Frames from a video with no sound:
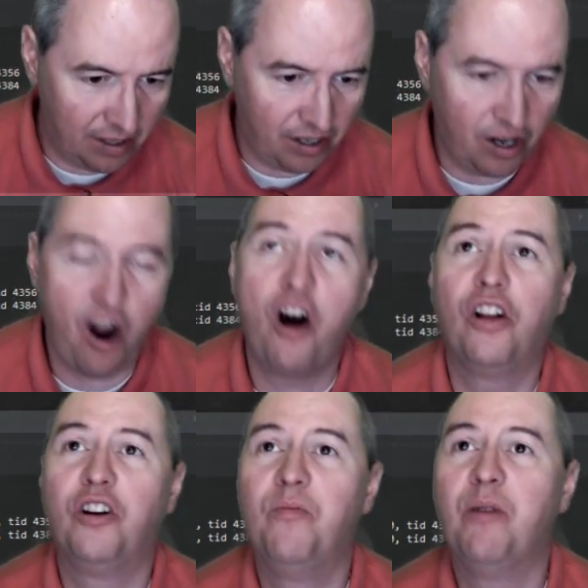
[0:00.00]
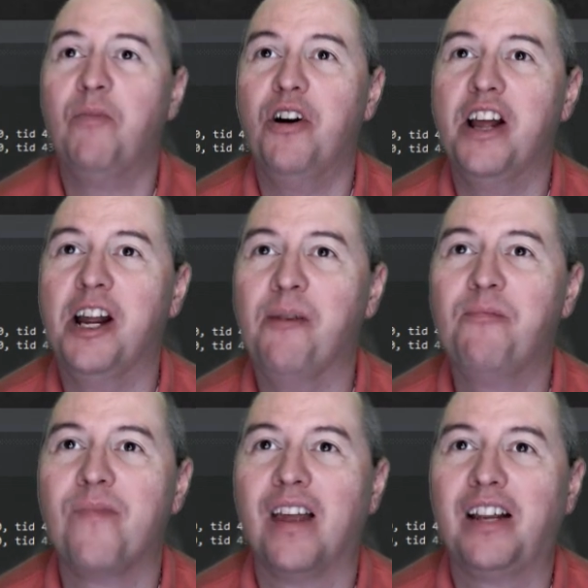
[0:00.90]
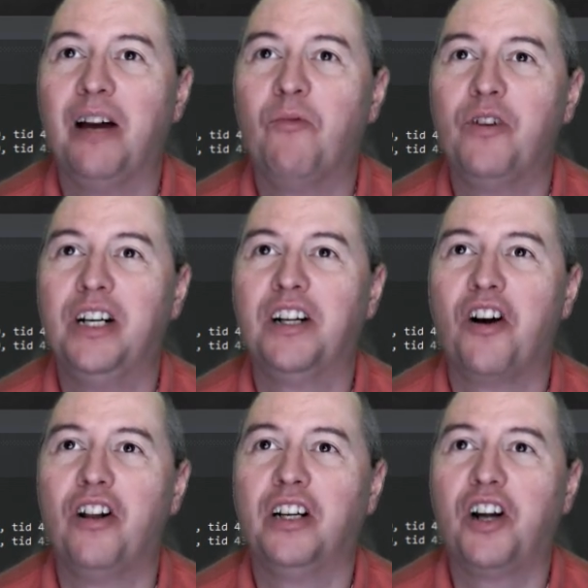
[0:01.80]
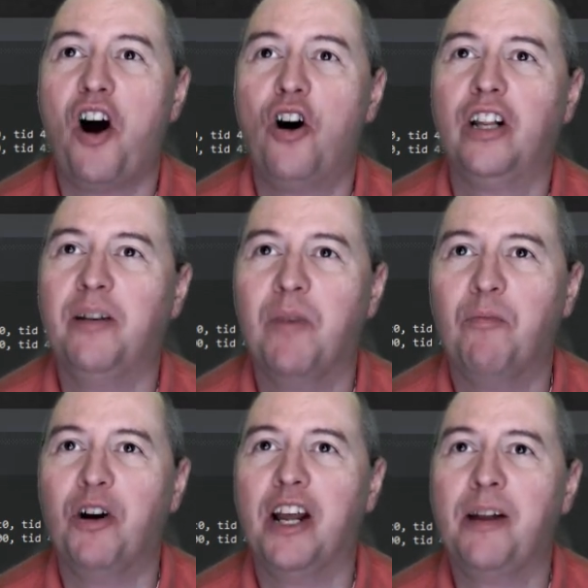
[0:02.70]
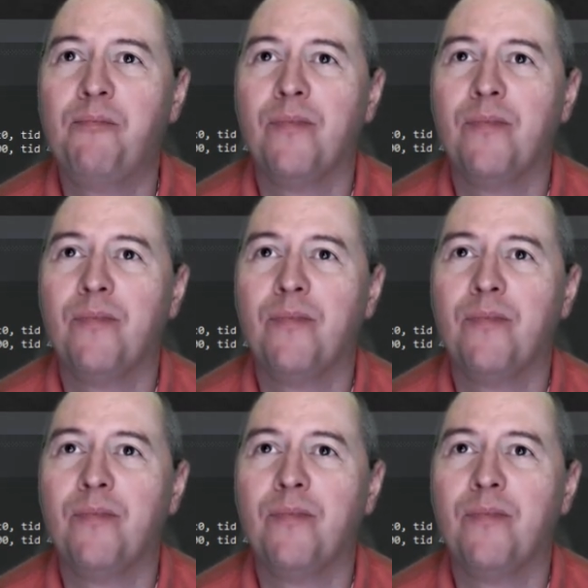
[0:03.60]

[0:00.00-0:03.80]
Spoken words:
caller member name. Kept wanting to call it calling member name.